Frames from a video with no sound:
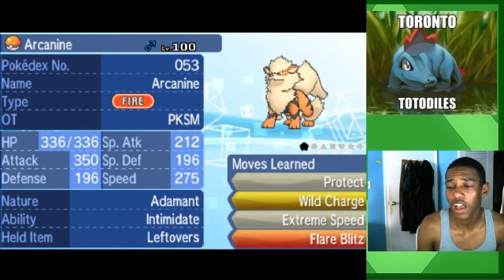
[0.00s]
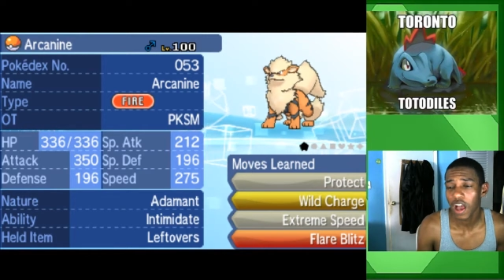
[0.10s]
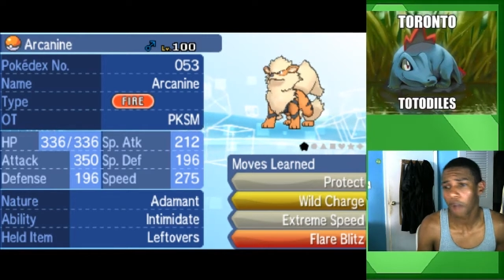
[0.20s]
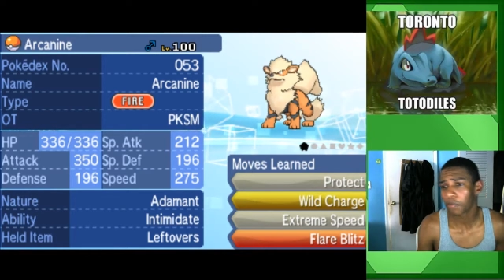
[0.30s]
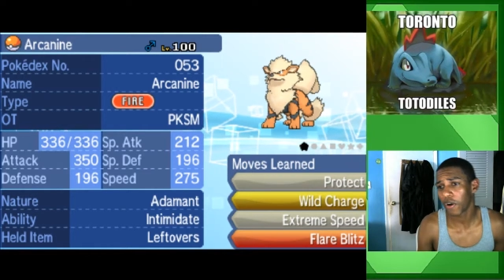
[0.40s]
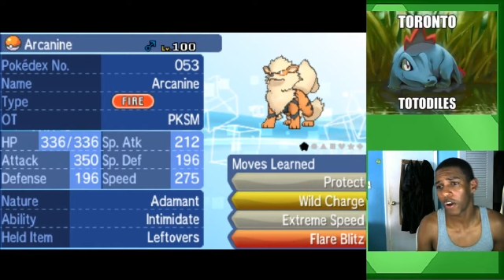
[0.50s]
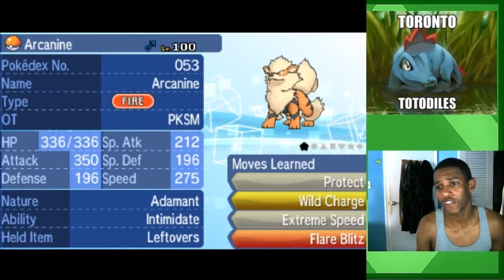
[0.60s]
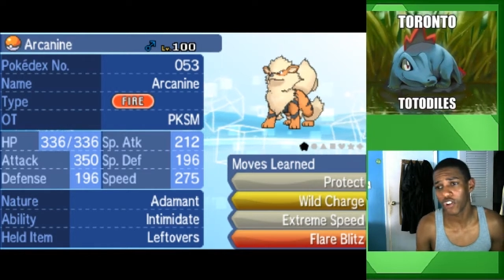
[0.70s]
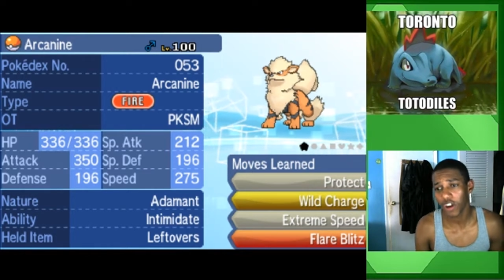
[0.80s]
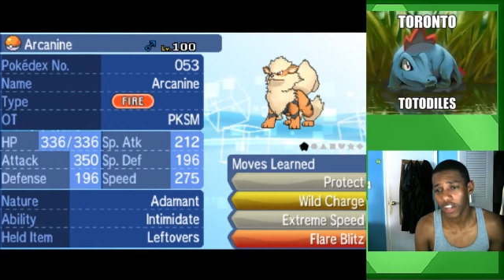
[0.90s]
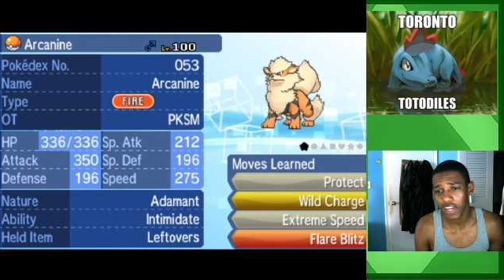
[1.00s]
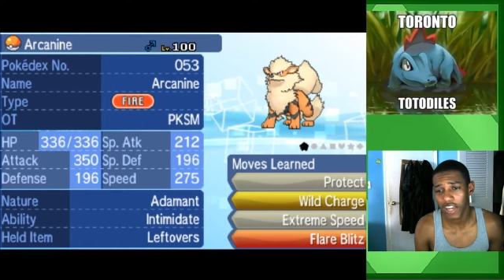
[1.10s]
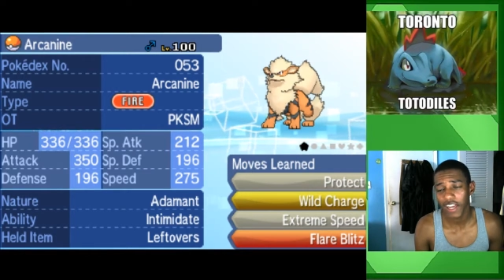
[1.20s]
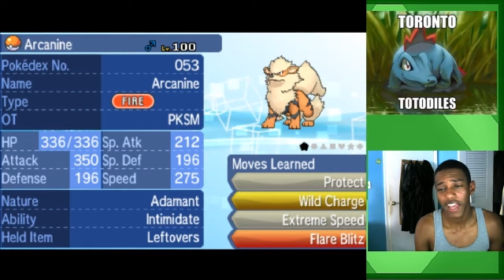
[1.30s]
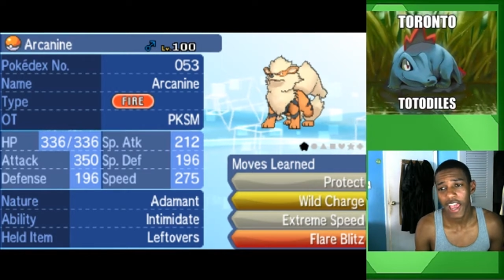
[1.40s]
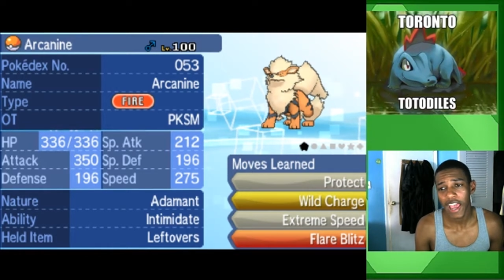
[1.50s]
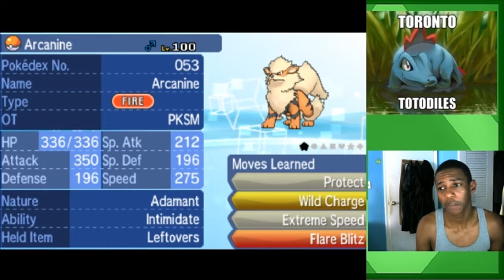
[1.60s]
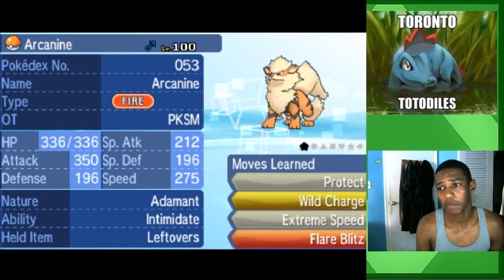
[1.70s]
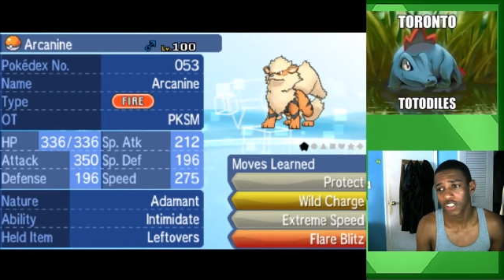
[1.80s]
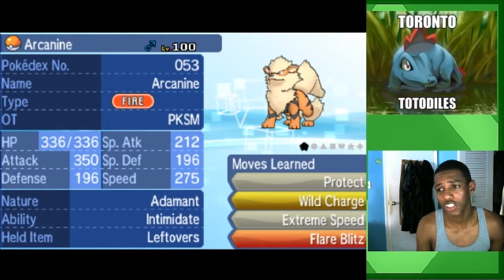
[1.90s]
I'm proud of you, Arcanine. Hey,
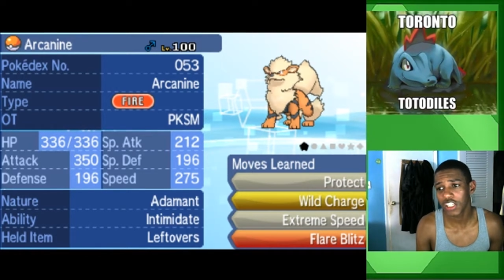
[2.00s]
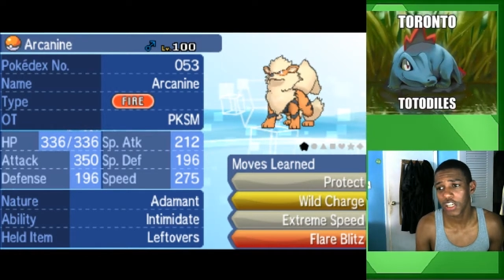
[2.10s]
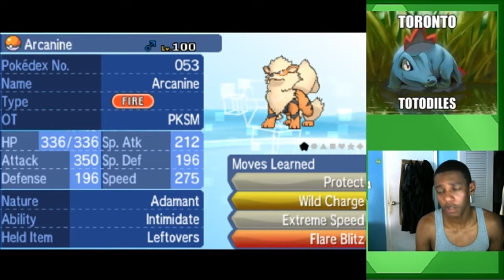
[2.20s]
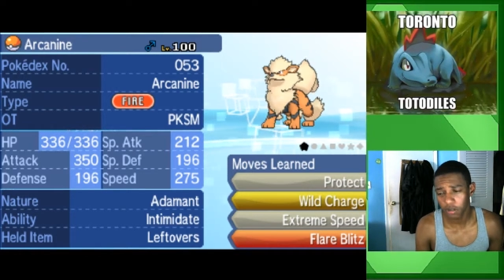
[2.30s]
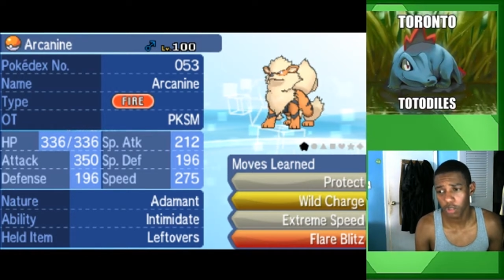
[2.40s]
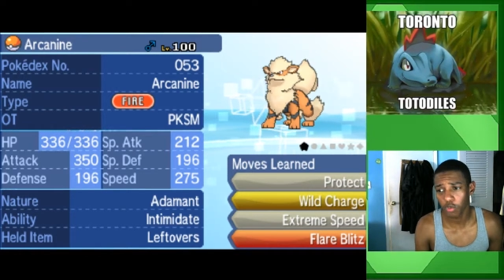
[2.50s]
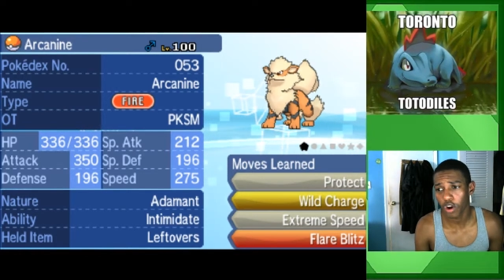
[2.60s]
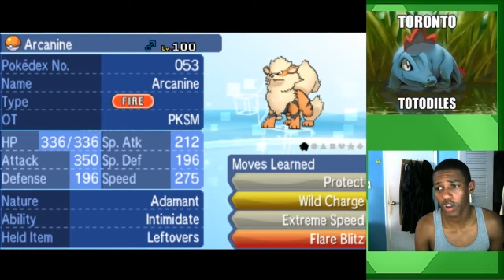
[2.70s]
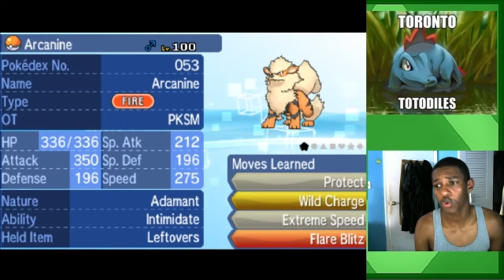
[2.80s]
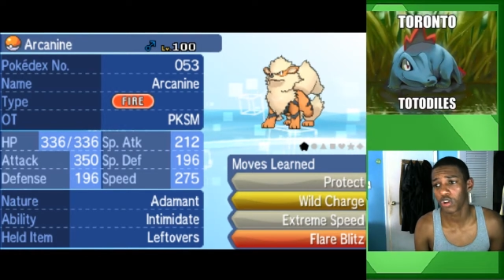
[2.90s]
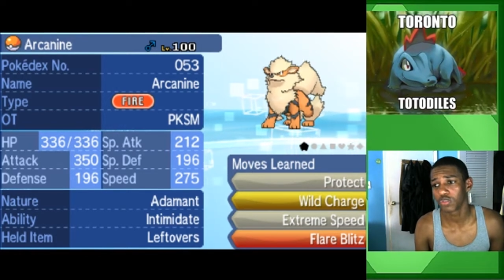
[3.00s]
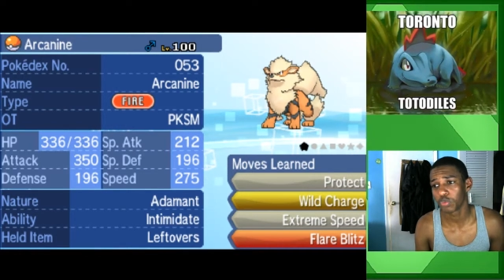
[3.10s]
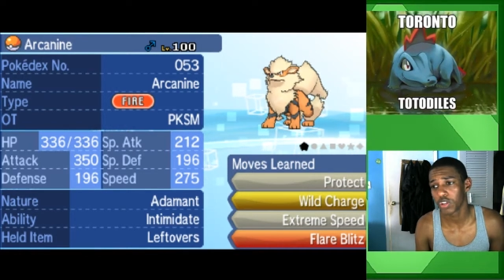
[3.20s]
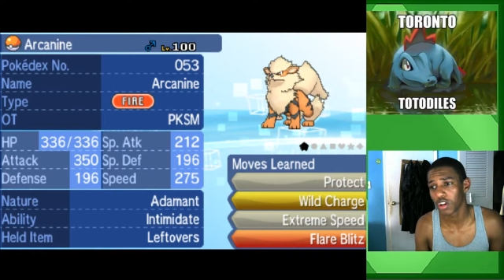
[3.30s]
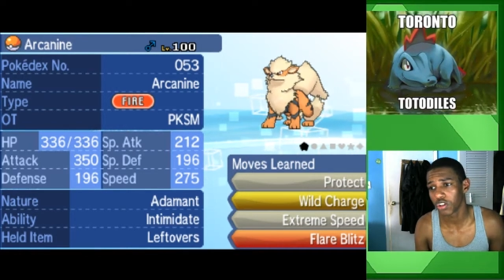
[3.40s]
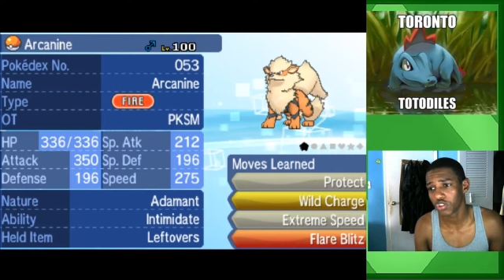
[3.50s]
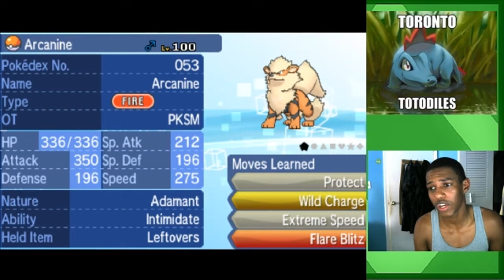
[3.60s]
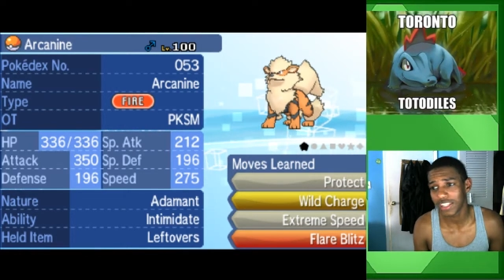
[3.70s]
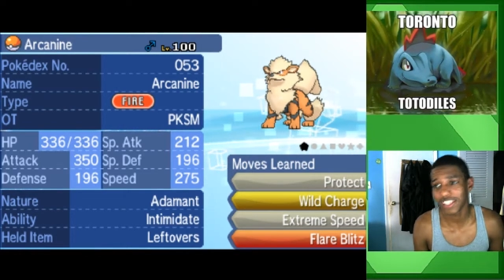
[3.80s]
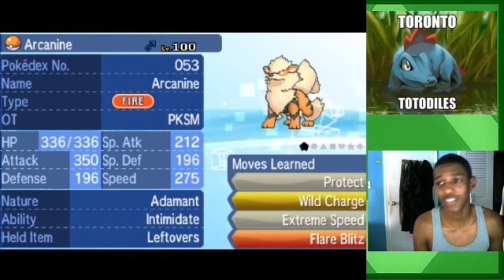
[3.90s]
but just keep putting work, because we are trying
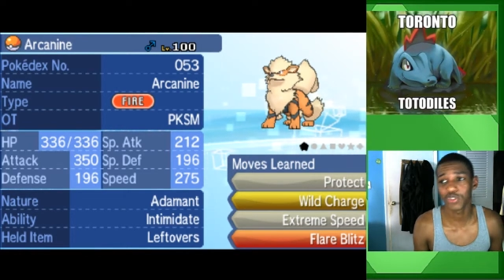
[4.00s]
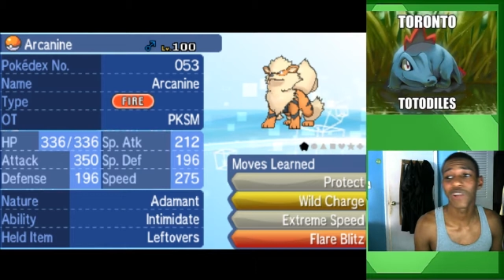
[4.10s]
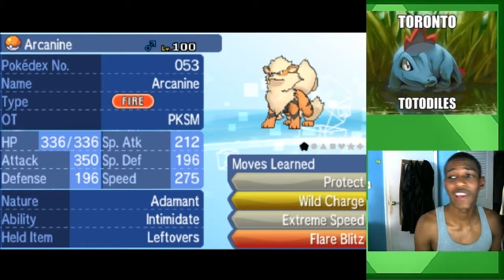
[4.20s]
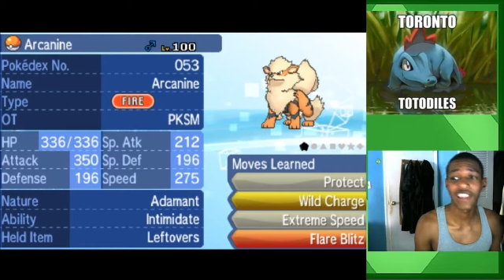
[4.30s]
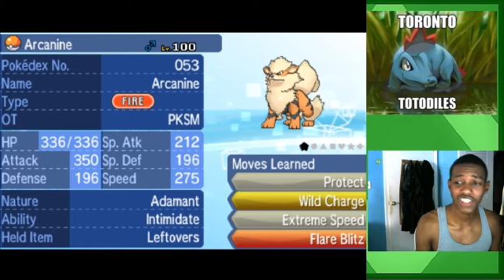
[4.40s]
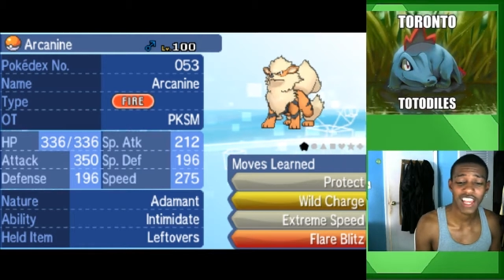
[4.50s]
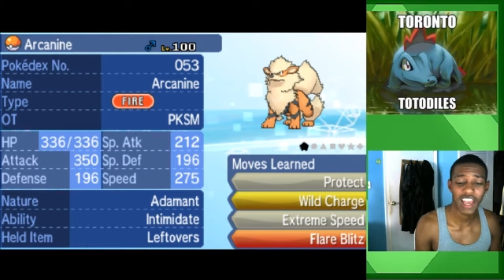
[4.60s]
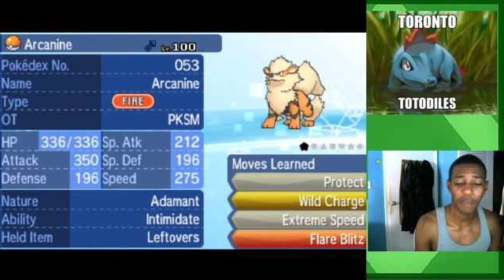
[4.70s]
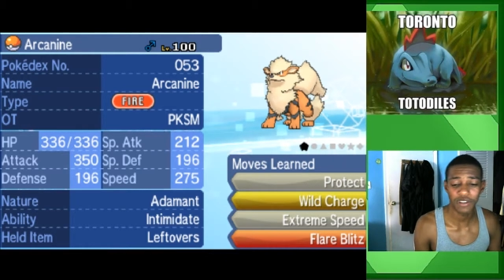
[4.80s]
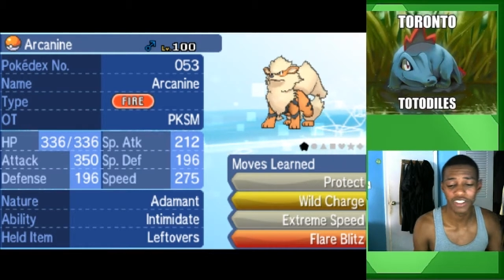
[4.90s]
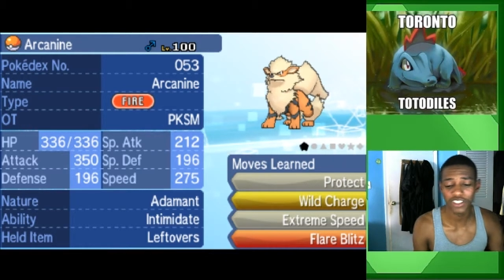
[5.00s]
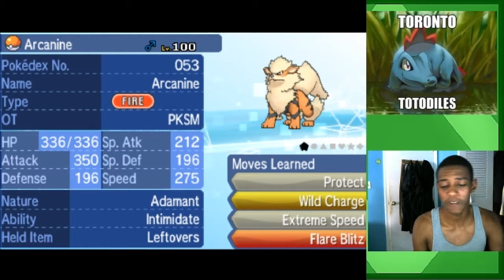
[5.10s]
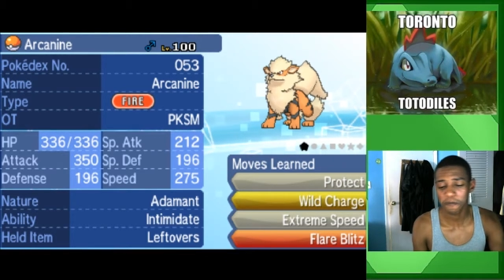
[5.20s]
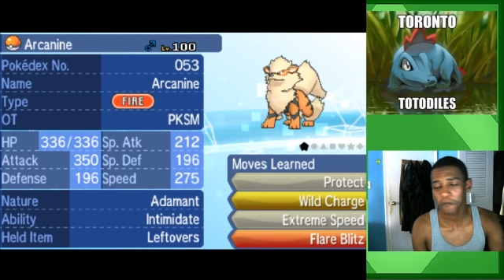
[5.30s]
to get to a championship.